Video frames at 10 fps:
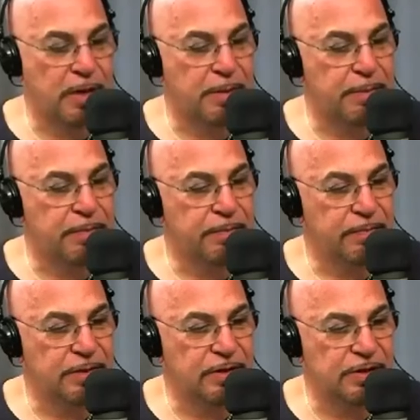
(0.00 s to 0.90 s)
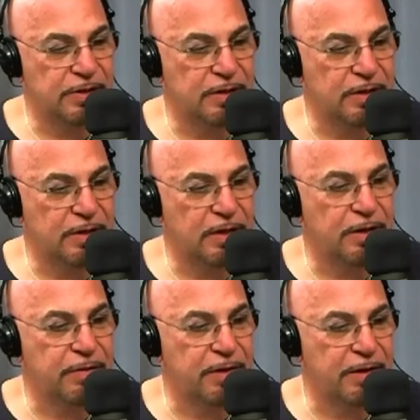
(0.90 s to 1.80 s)
Just um, just uh, the
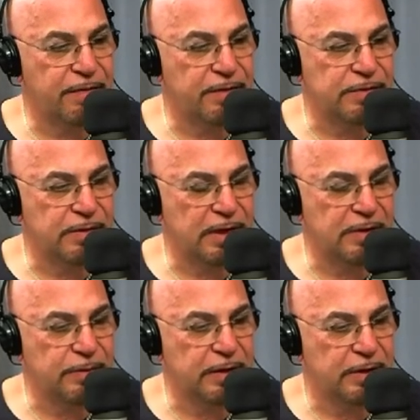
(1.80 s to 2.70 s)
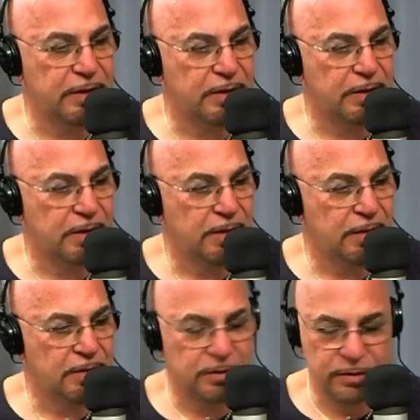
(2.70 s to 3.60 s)
hundredth anniversary last week. Yeah,
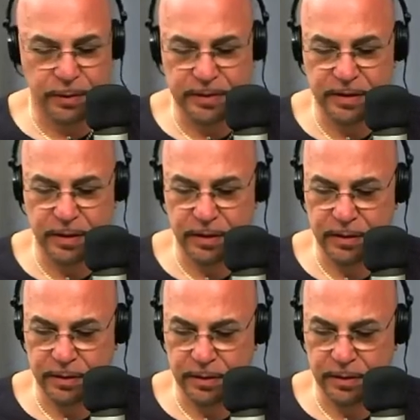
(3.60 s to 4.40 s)
and that's ago. why